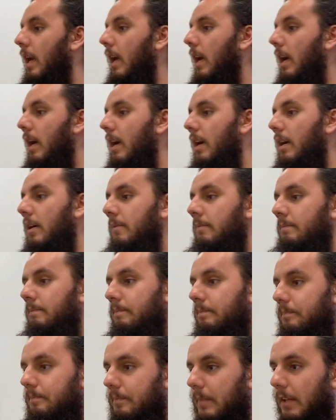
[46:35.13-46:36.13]
Um,
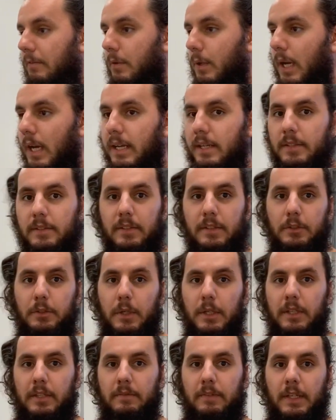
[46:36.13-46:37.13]
if you guys
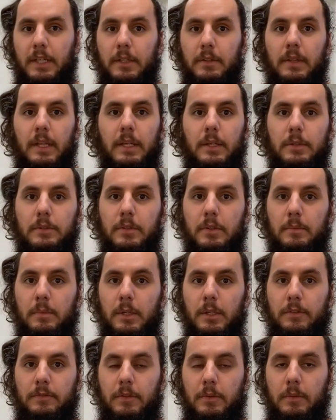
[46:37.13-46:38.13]
enjoyed the video, thank you so
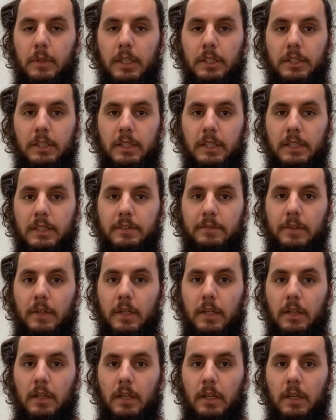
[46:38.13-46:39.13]
much for watching this
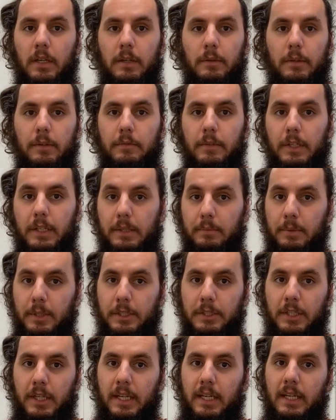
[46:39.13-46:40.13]
far along. I really
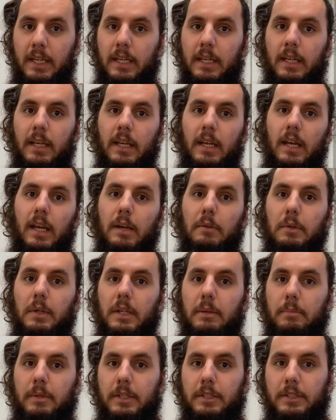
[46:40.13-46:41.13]
appreciate it.
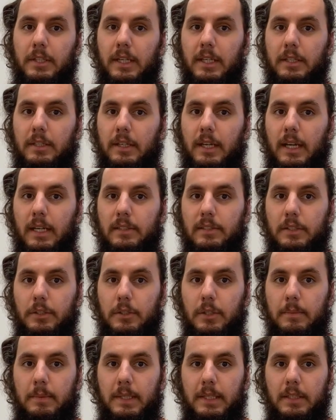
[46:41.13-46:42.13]
Really appreciate you guys
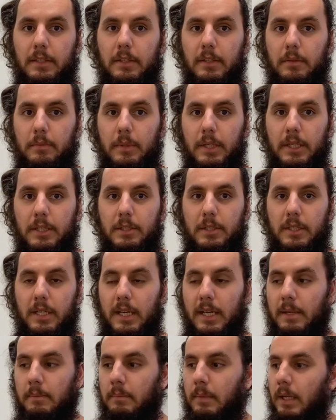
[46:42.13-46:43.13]
contributing to the watch
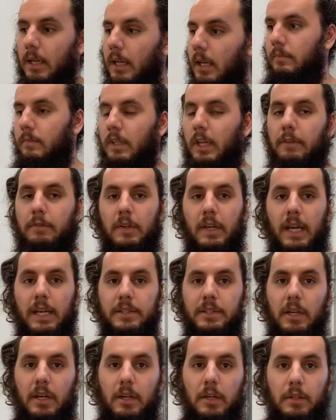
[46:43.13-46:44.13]
time. If you
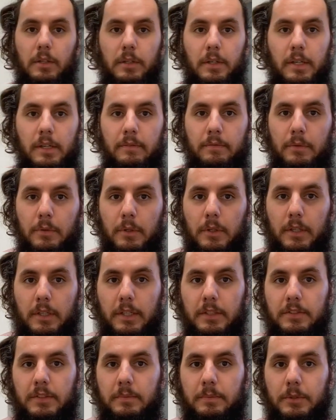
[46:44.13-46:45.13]
guys are looking for
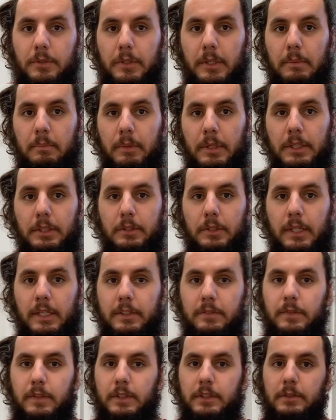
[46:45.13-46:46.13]
custom screen print
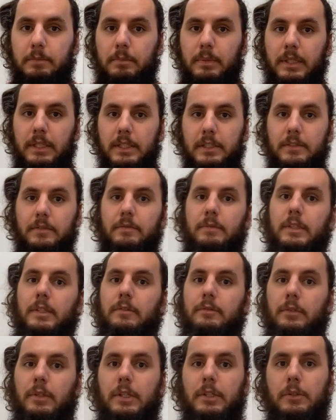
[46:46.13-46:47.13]
transfers, please
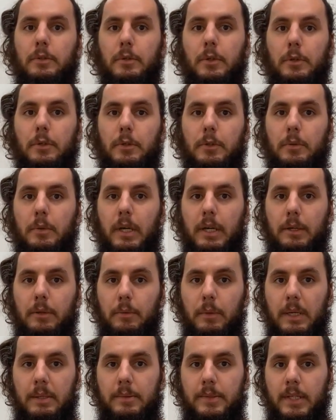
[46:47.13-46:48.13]
feel free to go to our
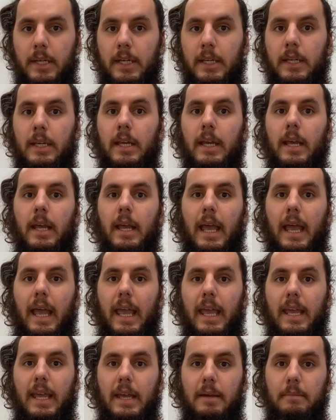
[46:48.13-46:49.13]
website,
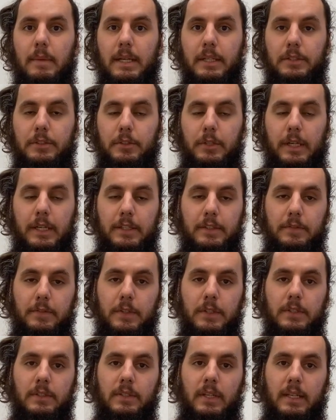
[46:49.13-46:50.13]

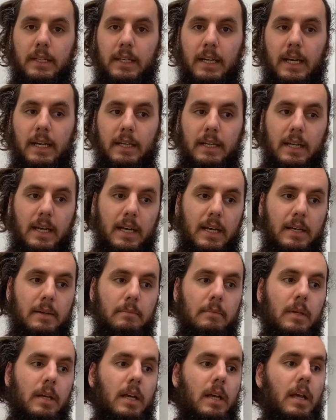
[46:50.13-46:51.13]

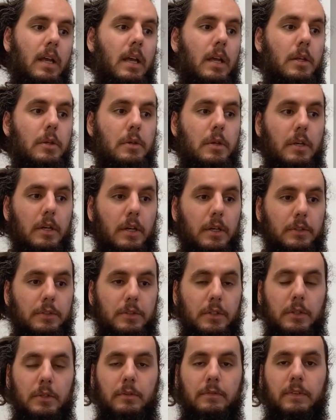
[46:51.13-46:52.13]
amstransfers.com. You can
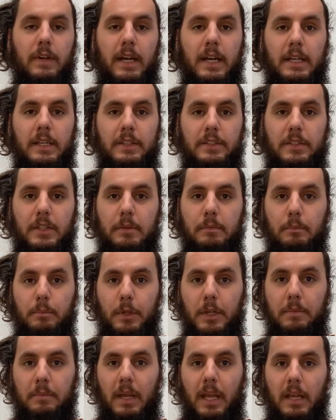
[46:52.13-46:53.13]
also find some
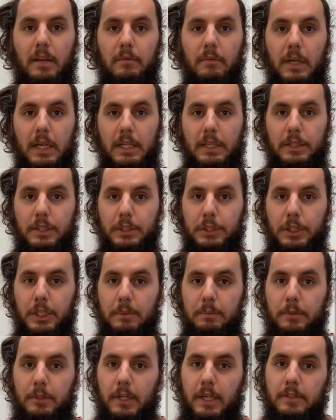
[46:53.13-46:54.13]
pre-made,
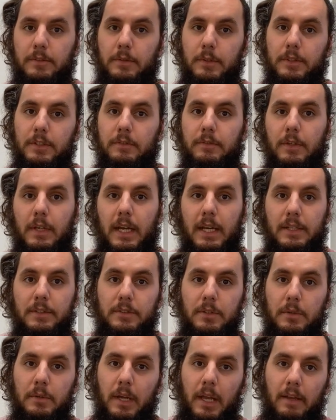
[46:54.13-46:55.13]
ready-to-ship transfers if you guys
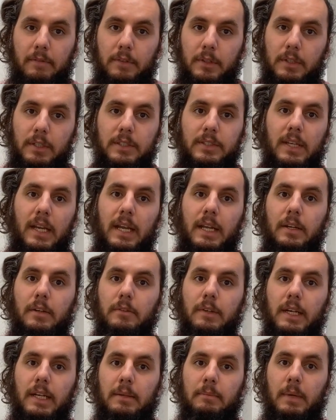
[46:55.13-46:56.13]
don't have your design
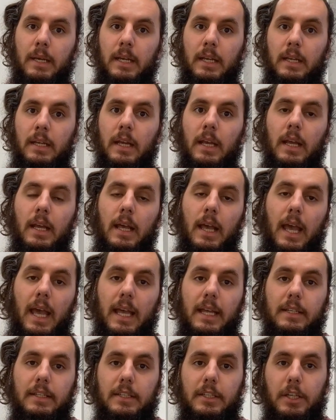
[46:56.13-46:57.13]
already made
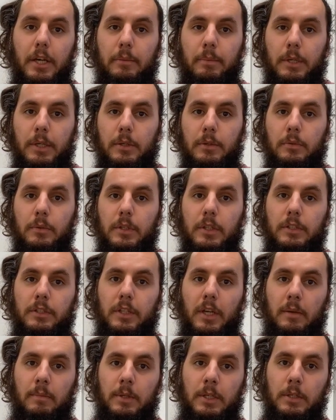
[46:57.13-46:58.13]
at
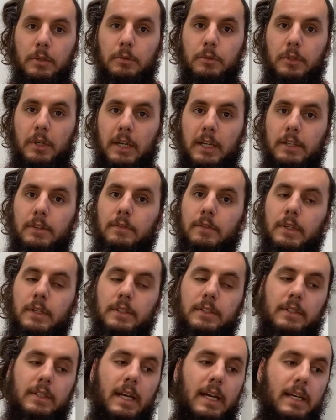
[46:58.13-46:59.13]

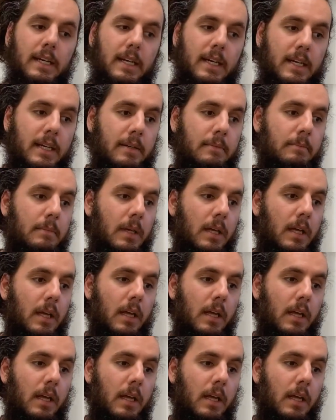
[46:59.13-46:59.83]
www.transfers.com.